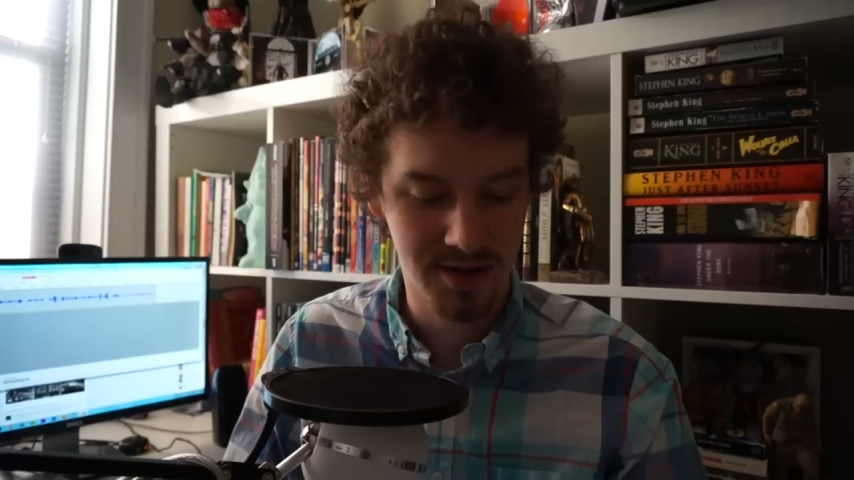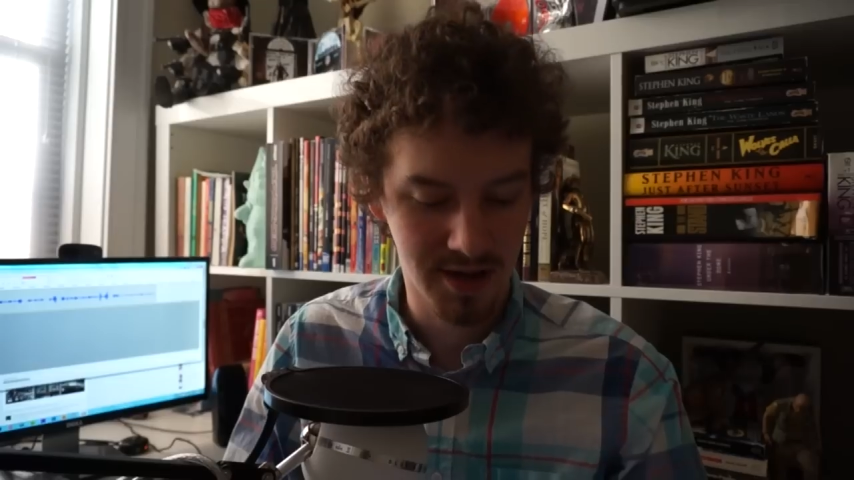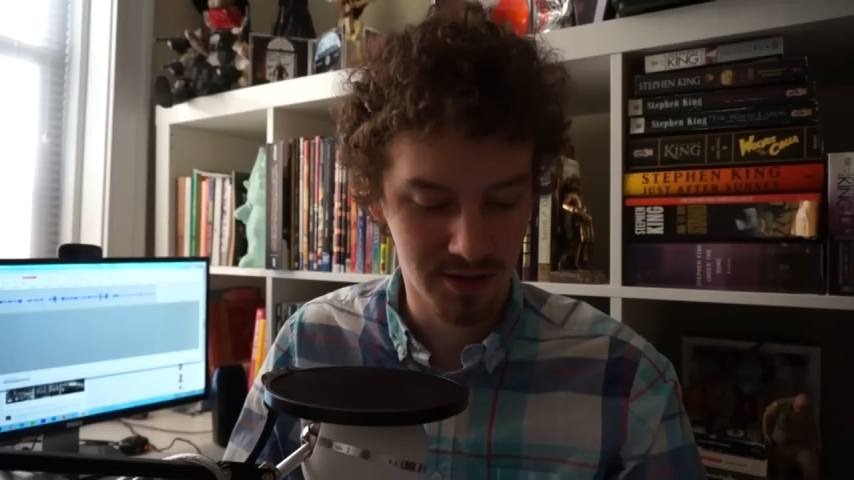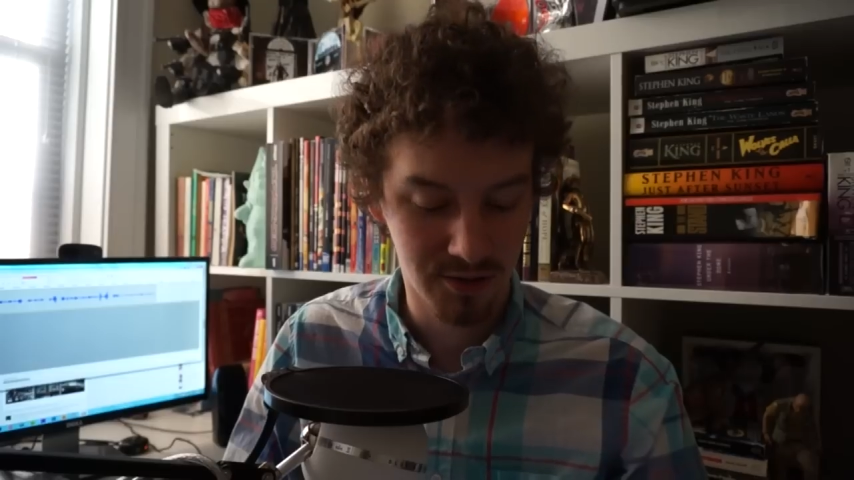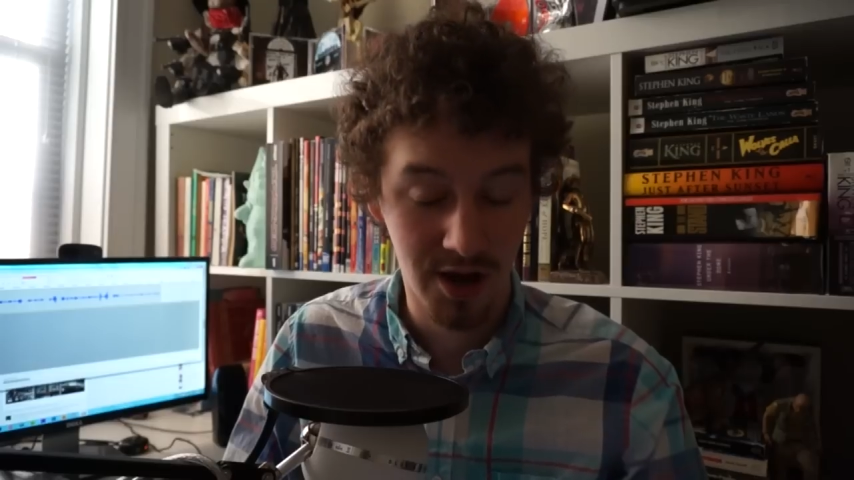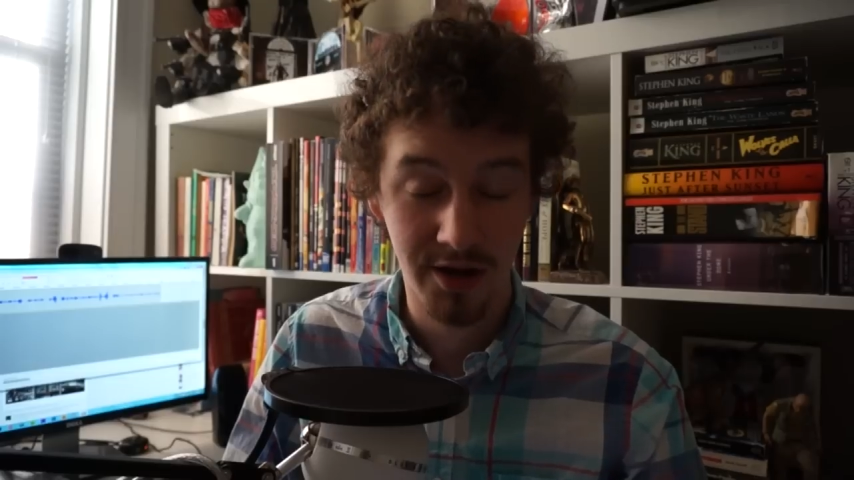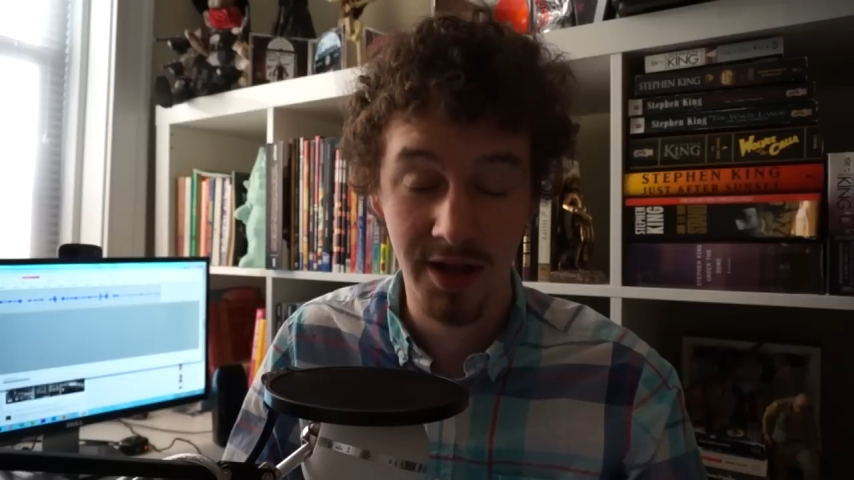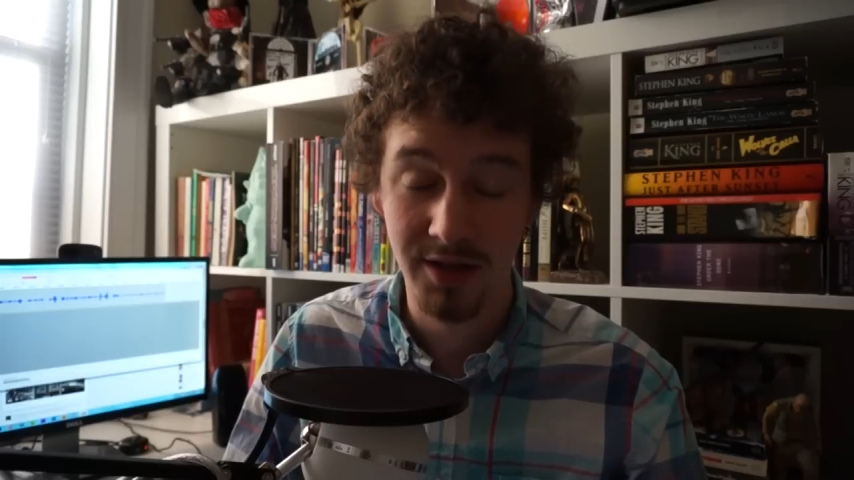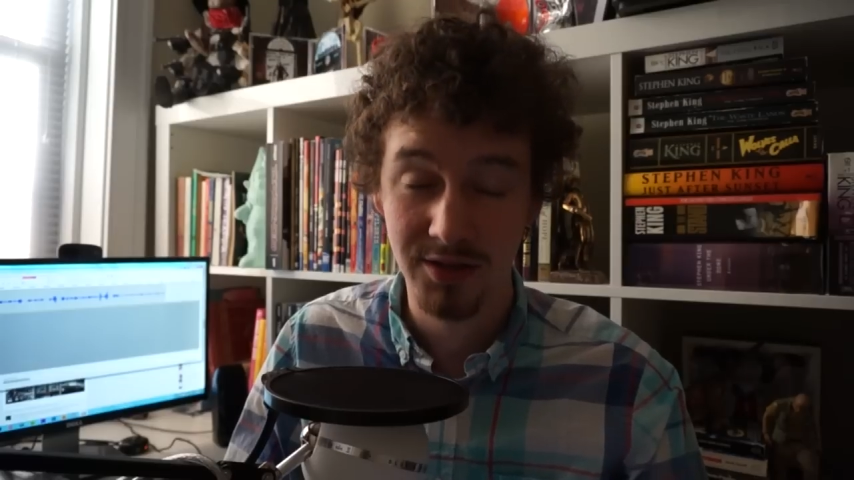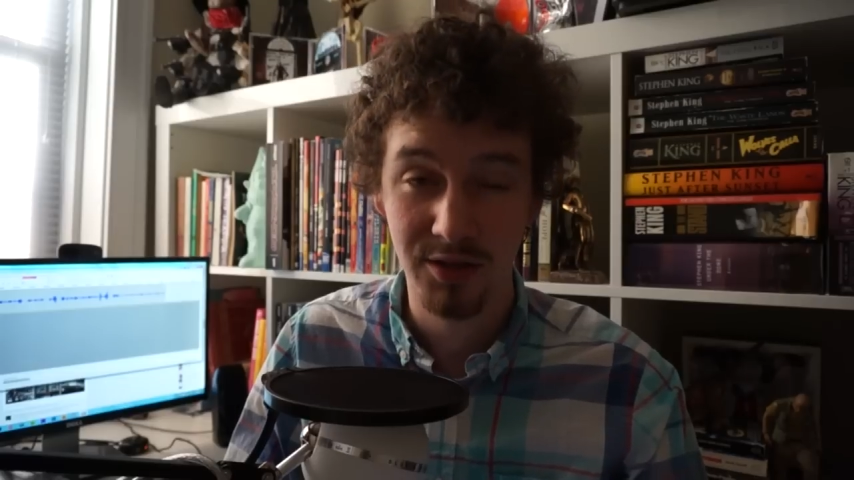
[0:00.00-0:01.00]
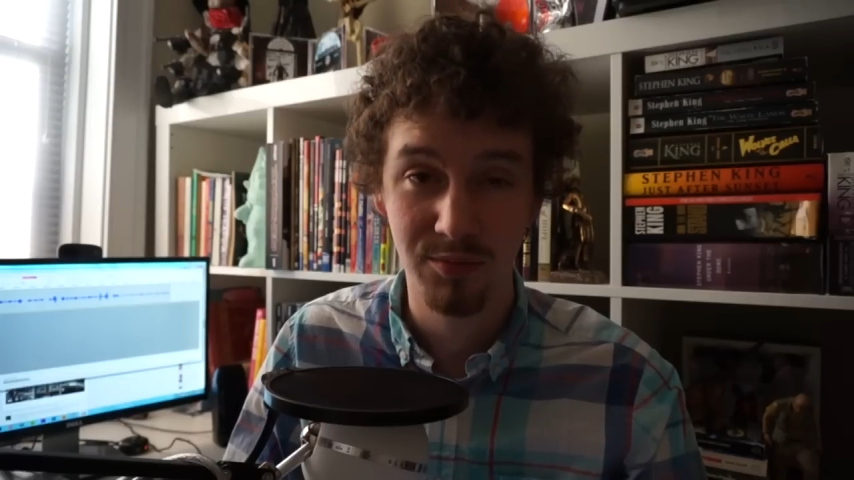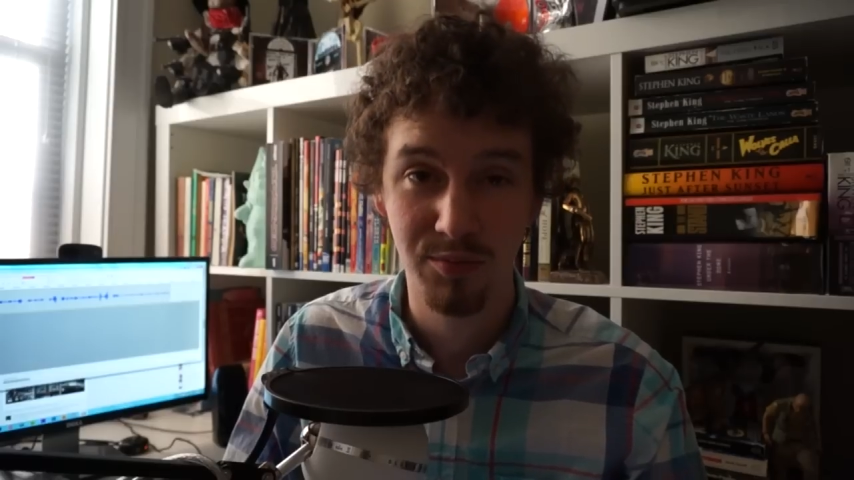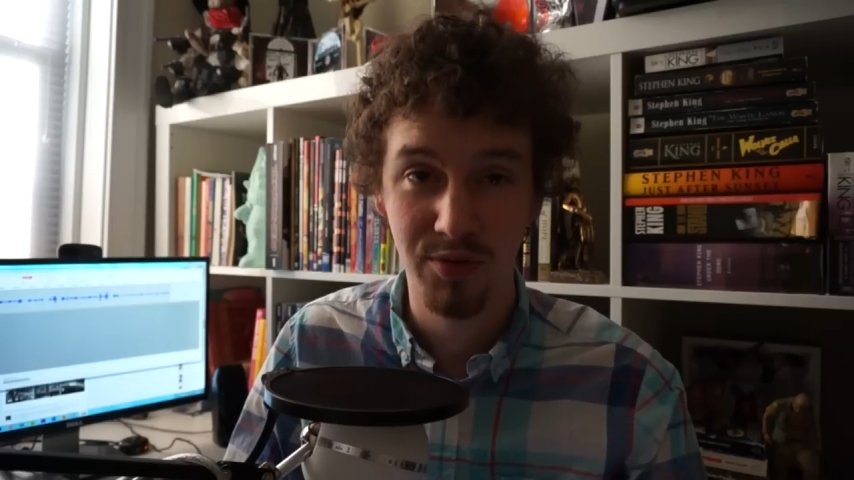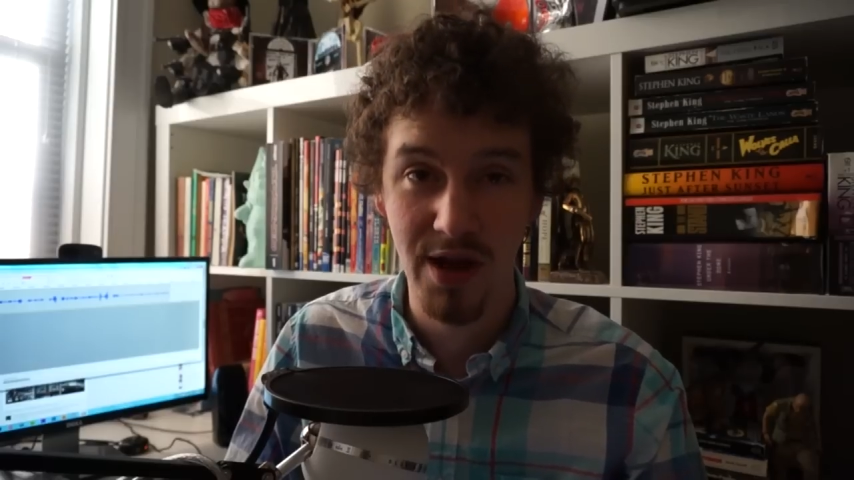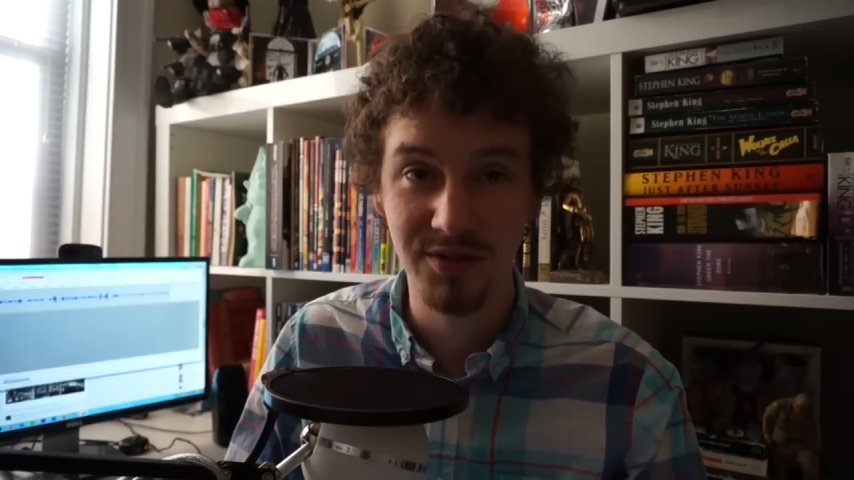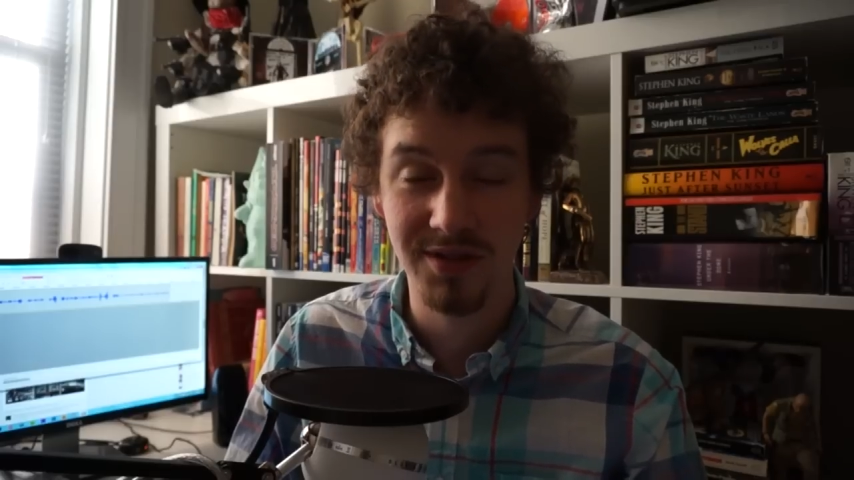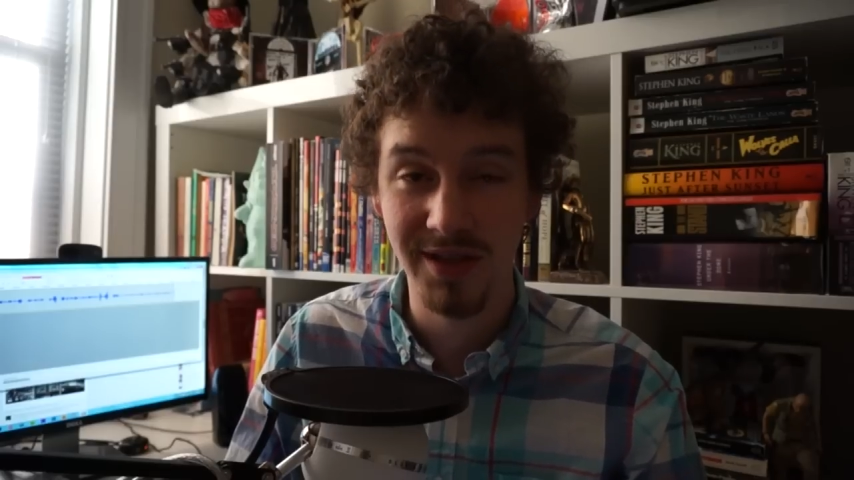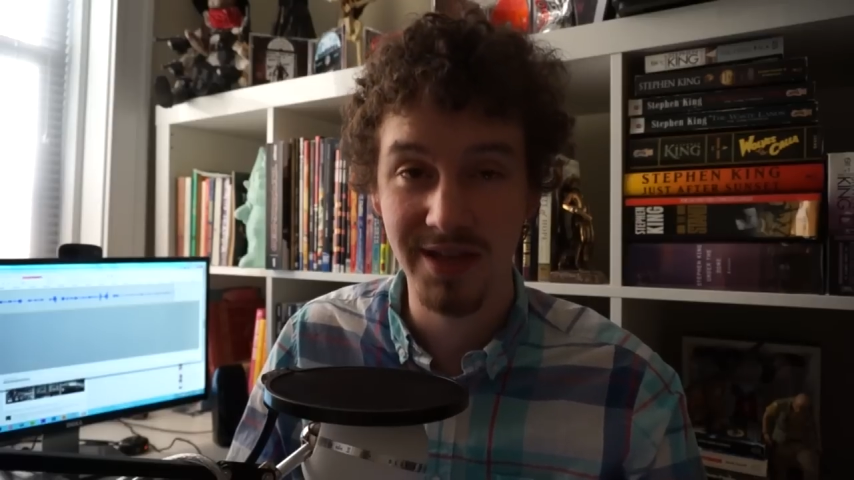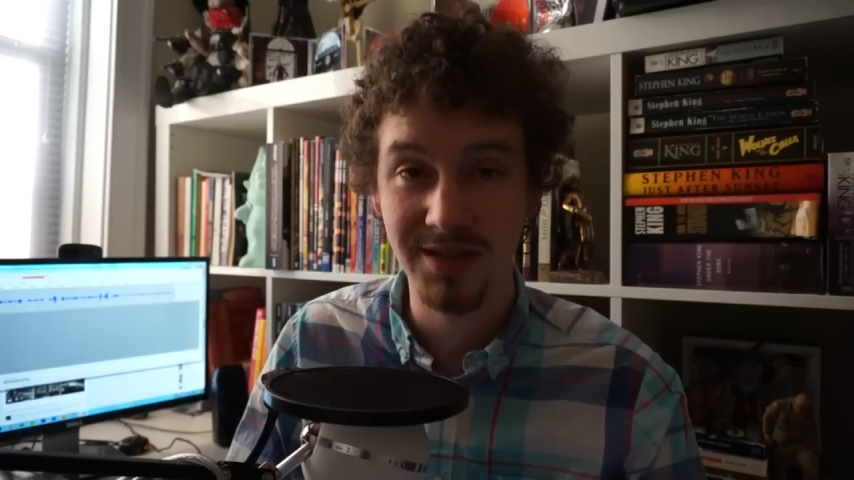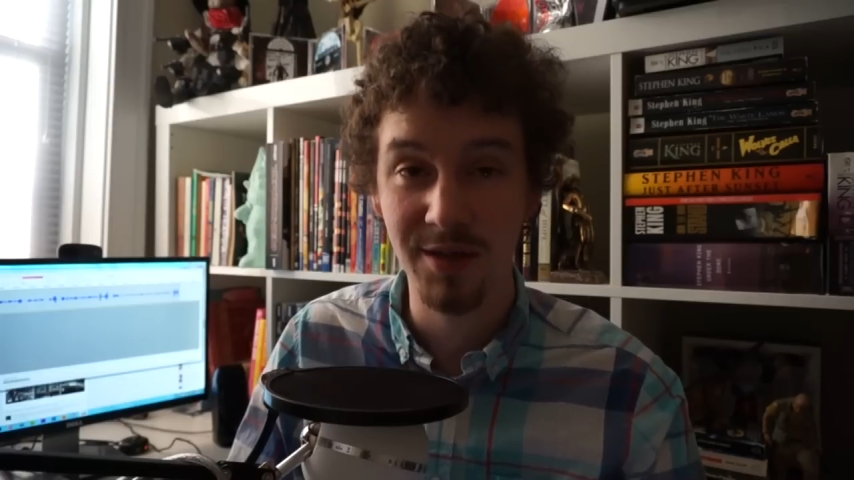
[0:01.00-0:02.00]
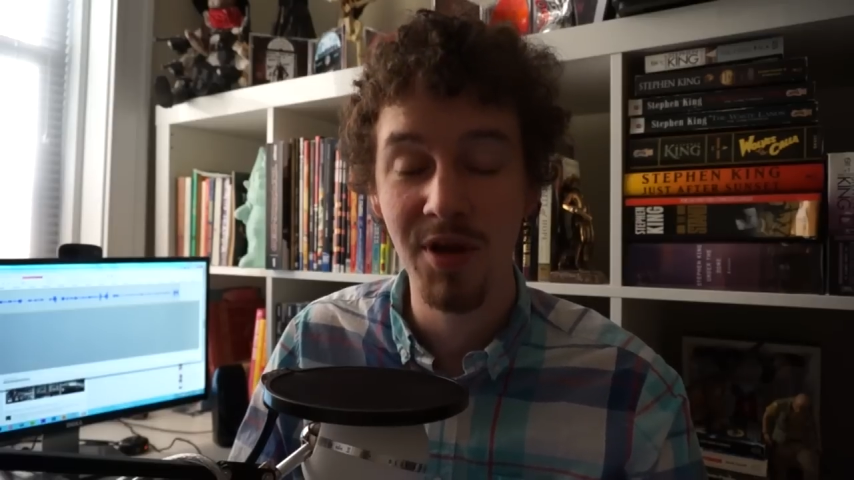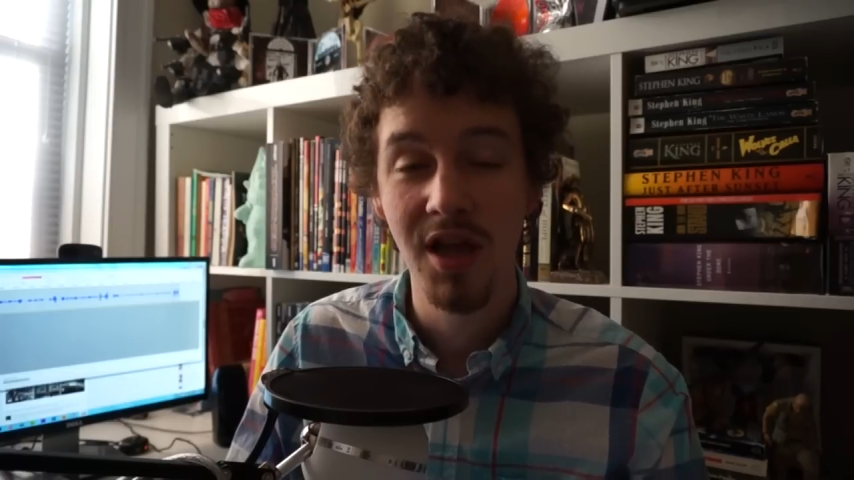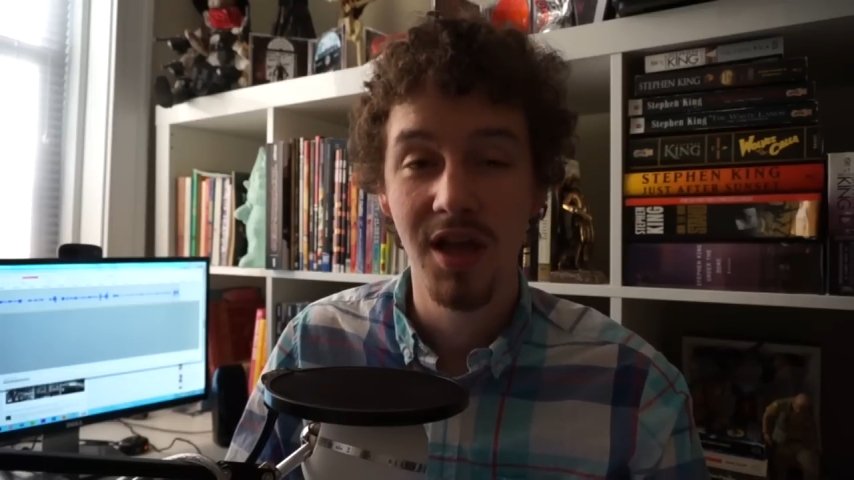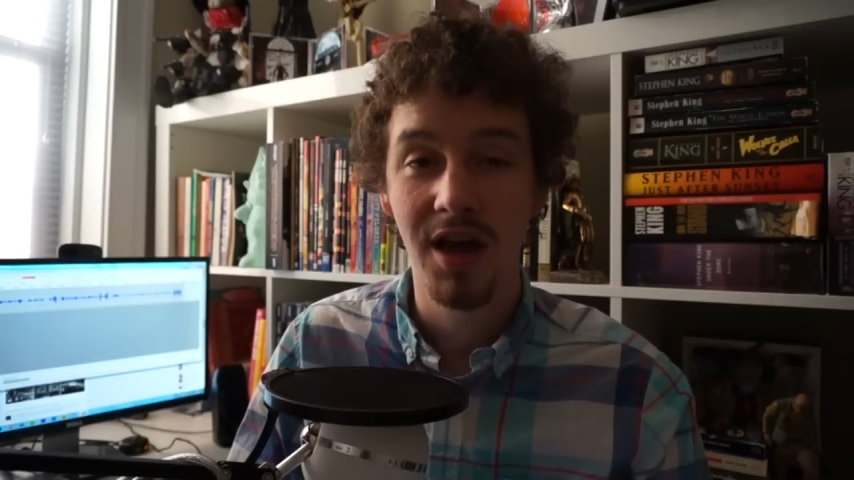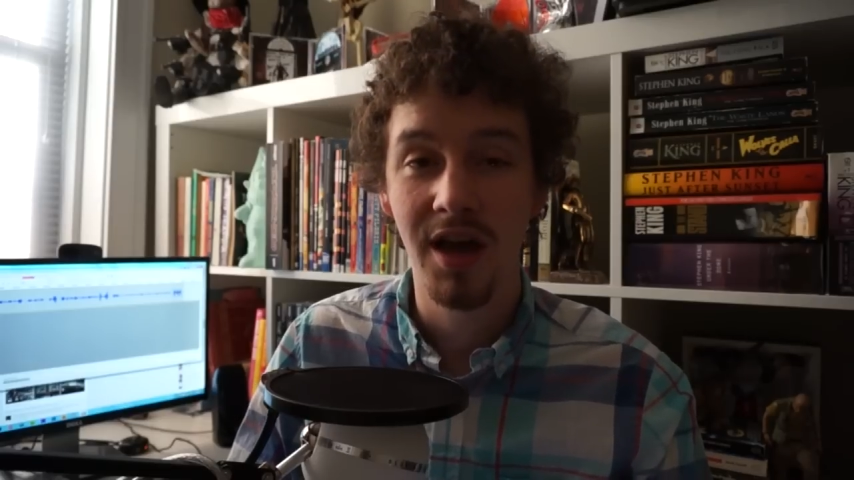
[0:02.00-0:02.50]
and I don't know how to actually pronounce his last name.